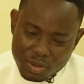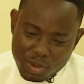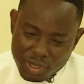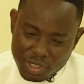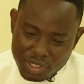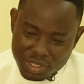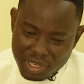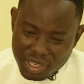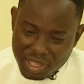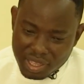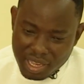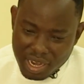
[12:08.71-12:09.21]

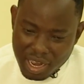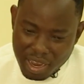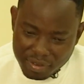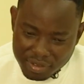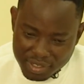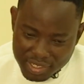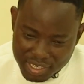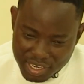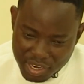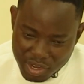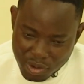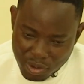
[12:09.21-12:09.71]
question that I've
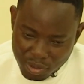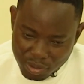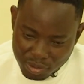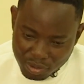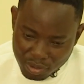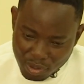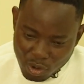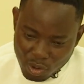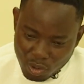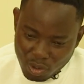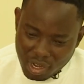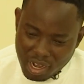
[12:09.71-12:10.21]
seen
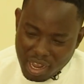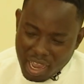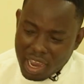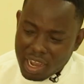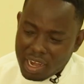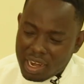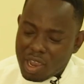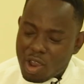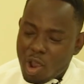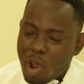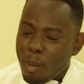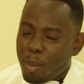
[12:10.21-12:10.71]
online
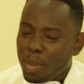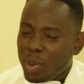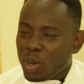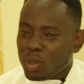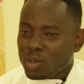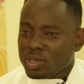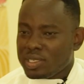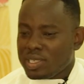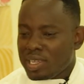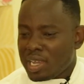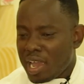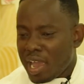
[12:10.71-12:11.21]
a couple
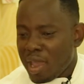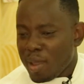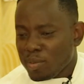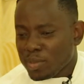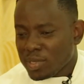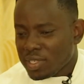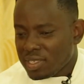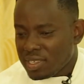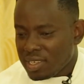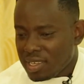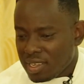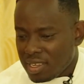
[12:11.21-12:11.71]
of
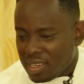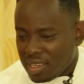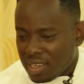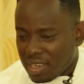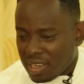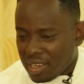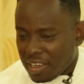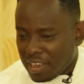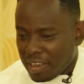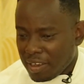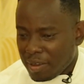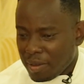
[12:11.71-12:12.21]
times.
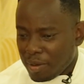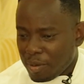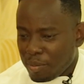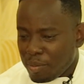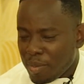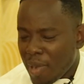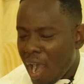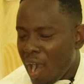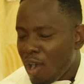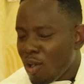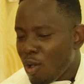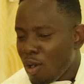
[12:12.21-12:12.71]

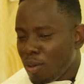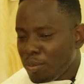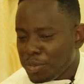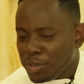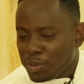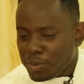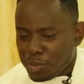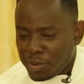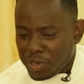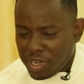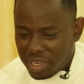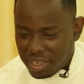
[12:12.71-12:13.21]
Malcolm
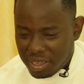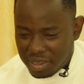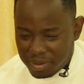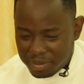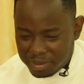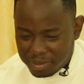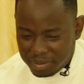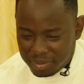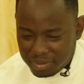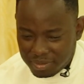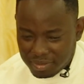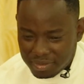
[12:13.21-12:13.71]
Nuna,
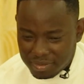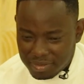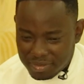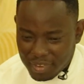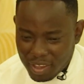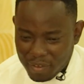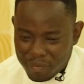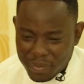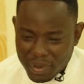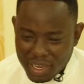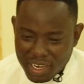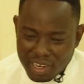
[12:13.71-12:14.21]

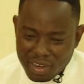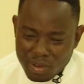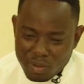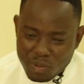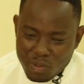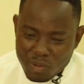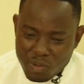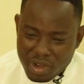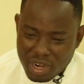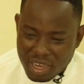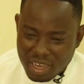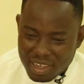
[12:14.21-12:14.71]
Fele
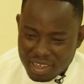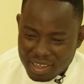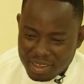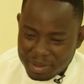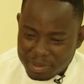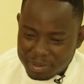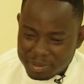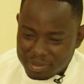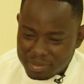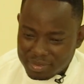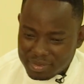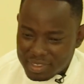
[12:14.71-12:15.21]
Nuna.
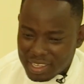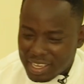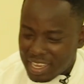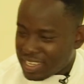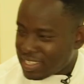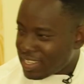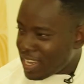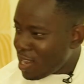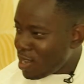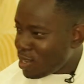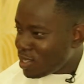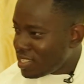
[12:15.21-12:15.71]
Is
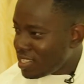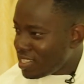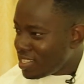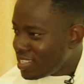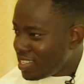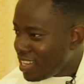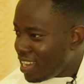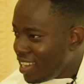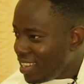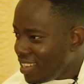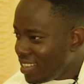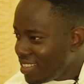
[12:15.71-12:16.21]
that your
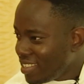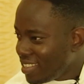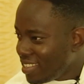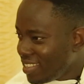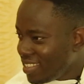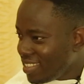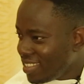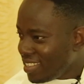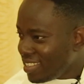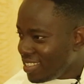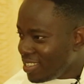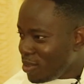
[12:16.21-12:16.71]
sister?
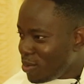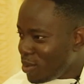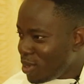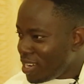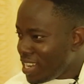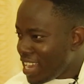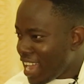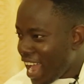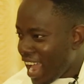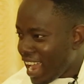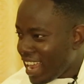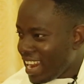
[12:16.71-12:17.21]
You want
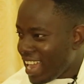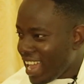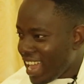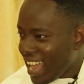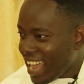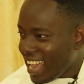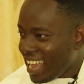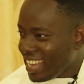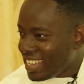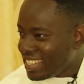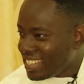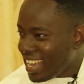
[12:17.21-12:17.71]
to hide
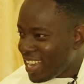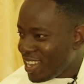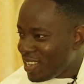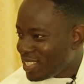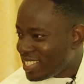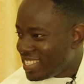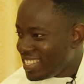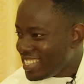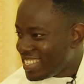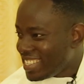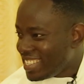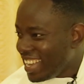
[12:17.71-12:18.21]
her? Is that your
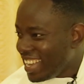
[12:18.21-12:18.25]
sister?